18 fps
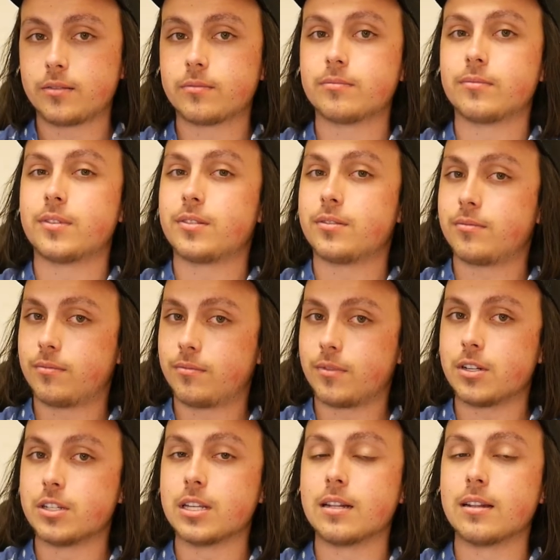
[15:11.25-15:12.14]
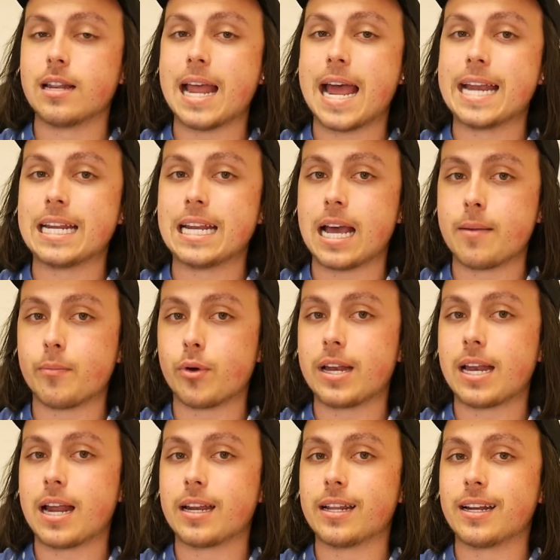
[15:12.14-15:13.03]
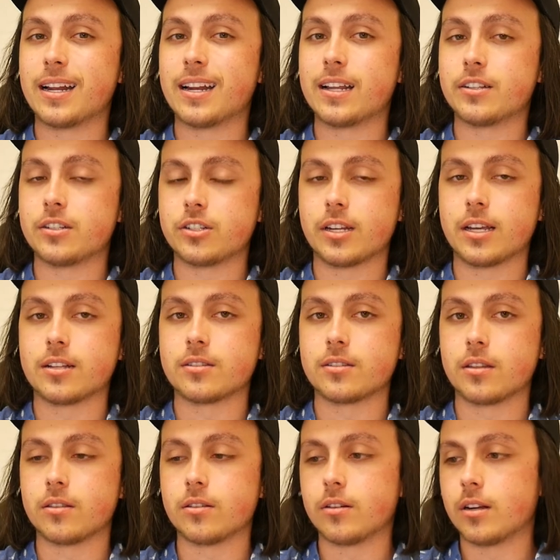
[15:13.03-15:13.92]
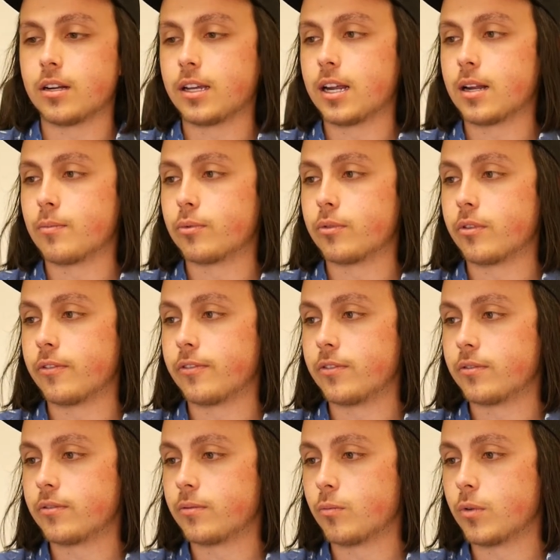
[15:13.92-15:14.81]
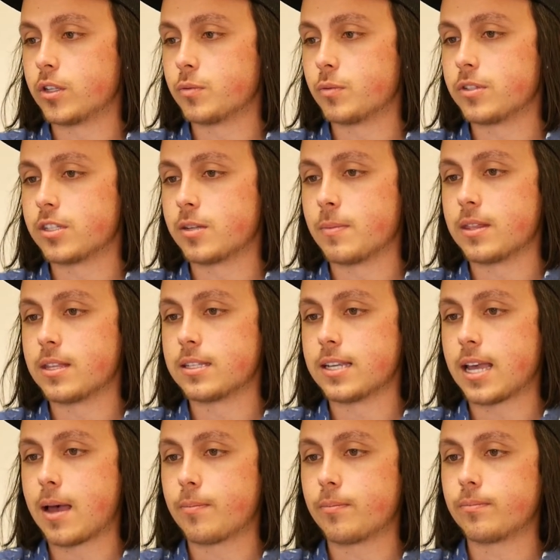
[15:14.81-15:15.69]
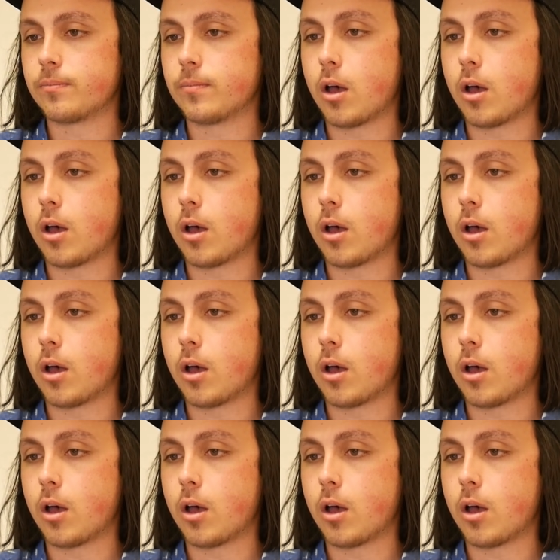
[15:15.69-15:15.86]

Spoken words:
which there's a 99.999% chance that they're going to get approved once we submit this app.